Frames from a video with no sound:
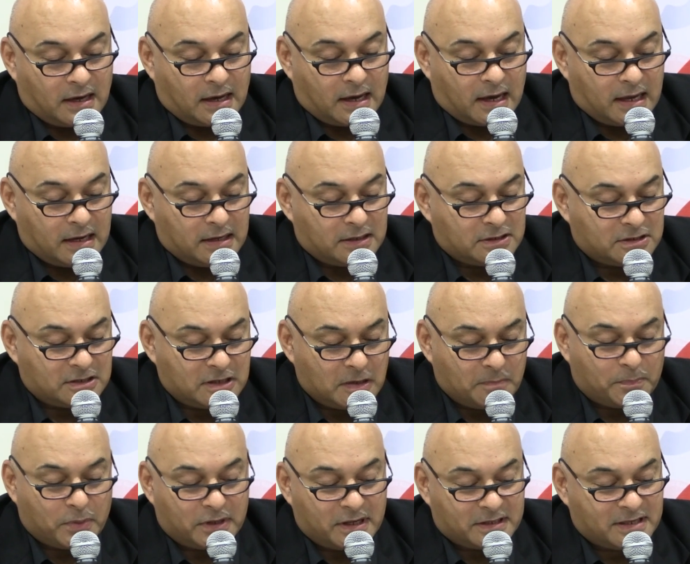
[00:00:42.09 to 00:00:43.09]
And
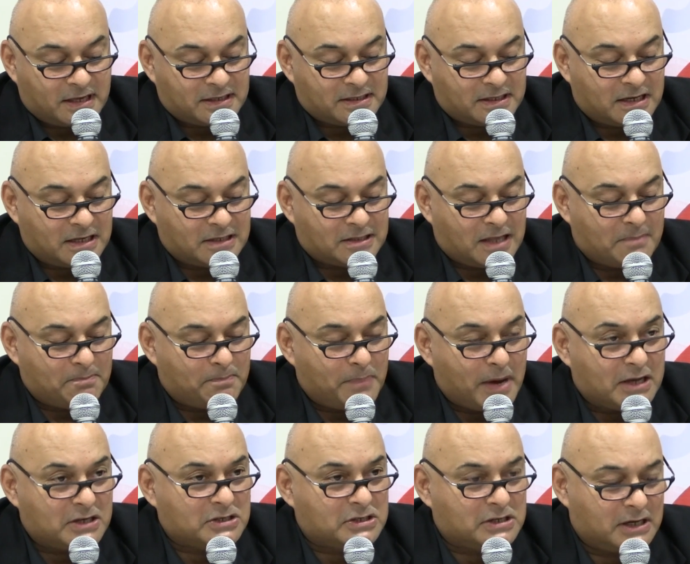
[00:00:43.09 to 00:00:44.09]
simple necessities like
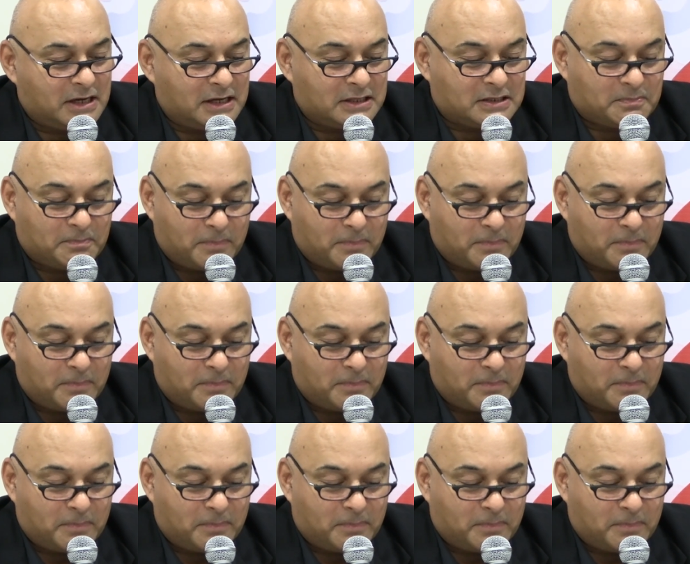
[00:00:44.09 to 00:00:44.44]
bed sheets,